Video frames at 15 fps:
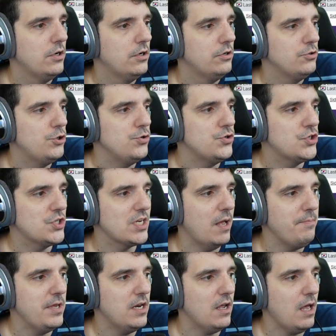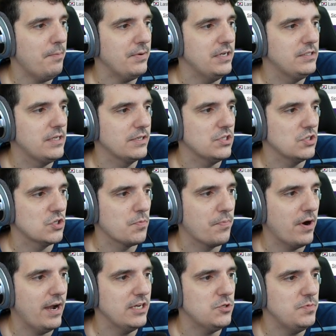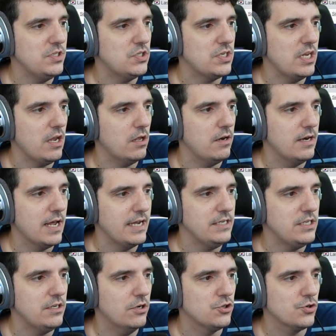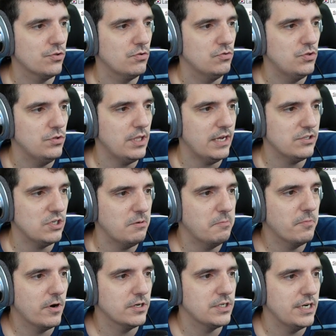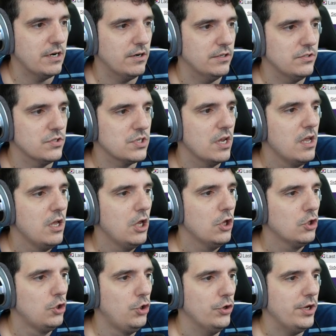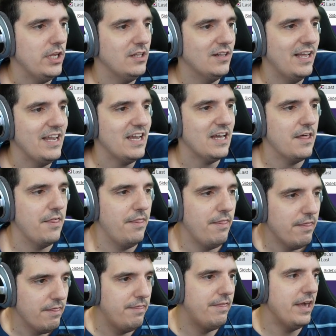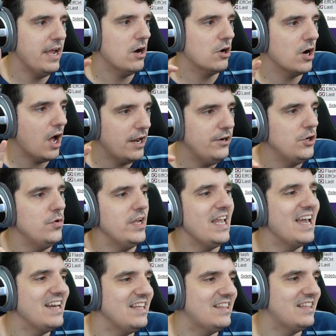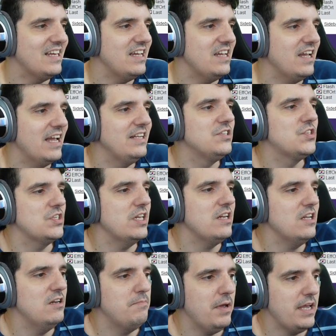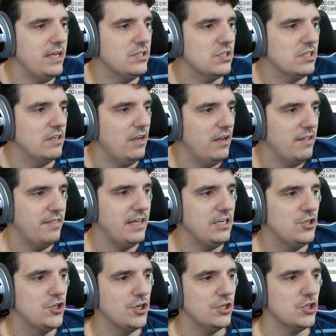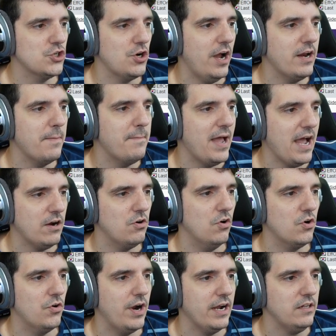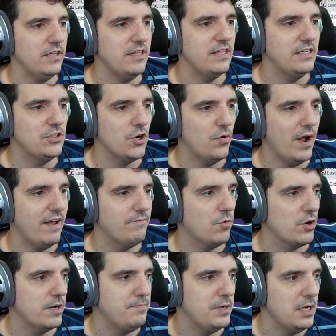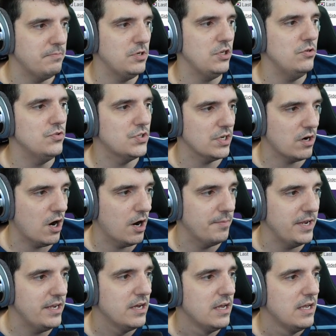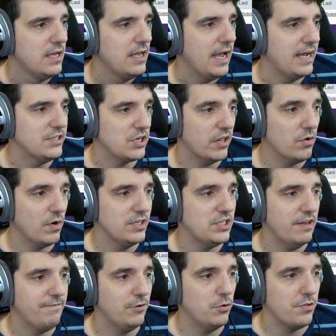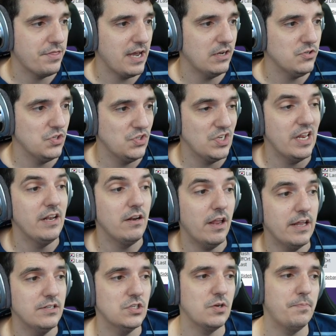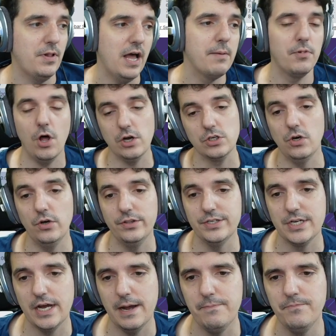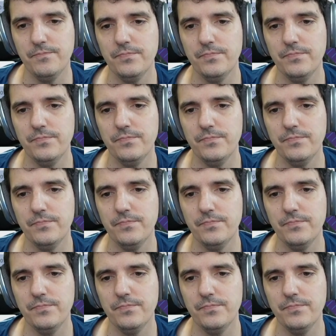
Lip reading: To sum it up, it doesn't surprise me seeing 1900 through 2000 MMR Terrans looking like they are not doing anything and sitting in base. They just try to macro correctly, and they don't have more APM to use their army, as otherwise they float thousands and get supply blocked all the time.